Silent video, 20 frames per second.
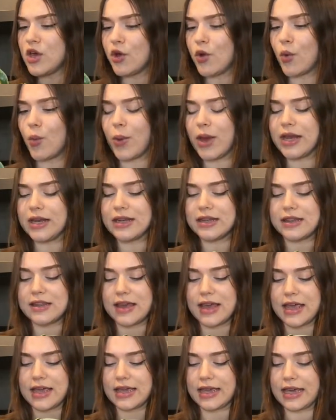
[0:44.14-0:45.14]
when
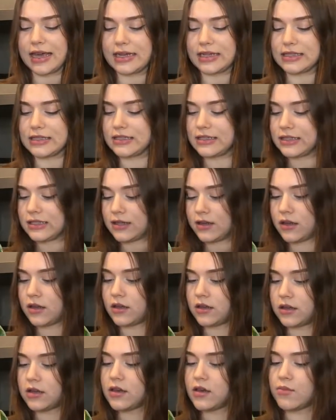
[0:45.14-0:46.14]
they get
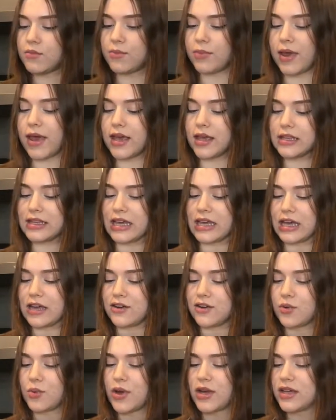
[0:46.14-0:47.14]
pink, like
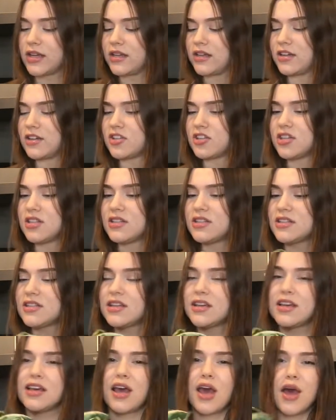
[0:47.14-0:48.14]
under what conditions.
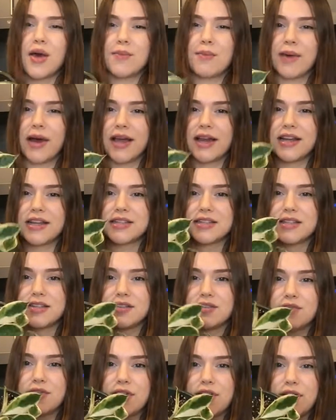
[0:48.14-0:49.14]
Mine
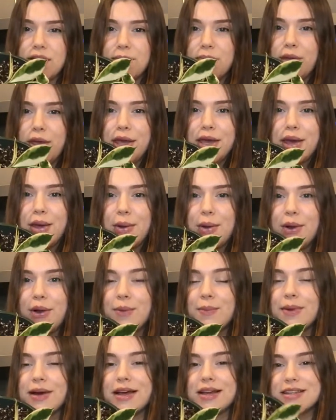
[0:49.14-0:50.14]
isn't very pink at all,
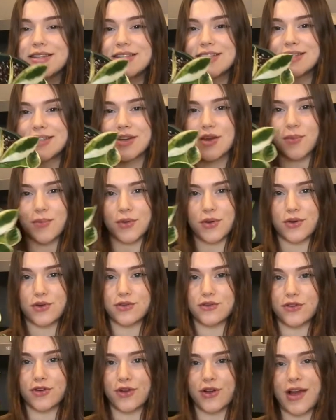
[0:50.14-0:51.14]
but it's still
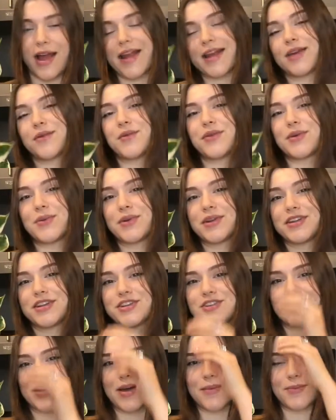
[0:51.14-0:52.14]
beautiful and I really wanted to
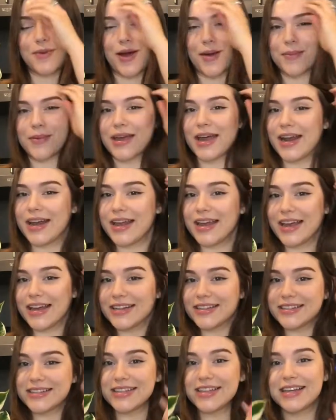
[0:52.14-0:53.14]
try propagating
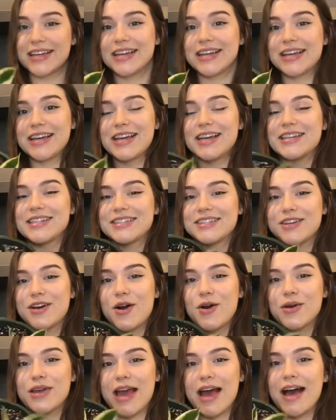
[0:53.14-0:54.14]
it.
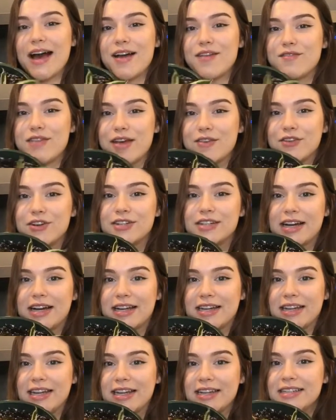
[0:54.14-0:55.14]
So yeah, I've never
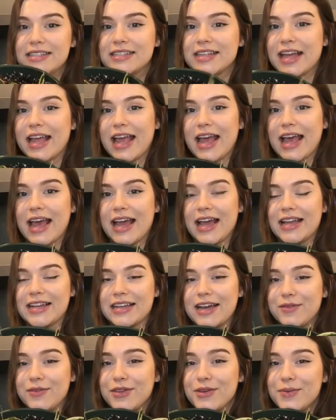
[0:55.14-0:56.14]
done it and
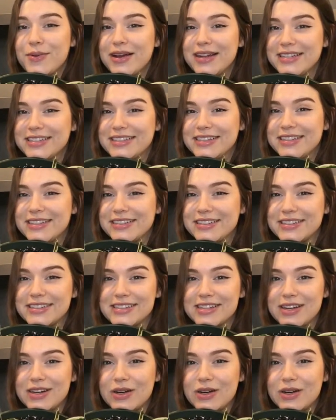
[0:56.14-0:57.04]
I really want to, so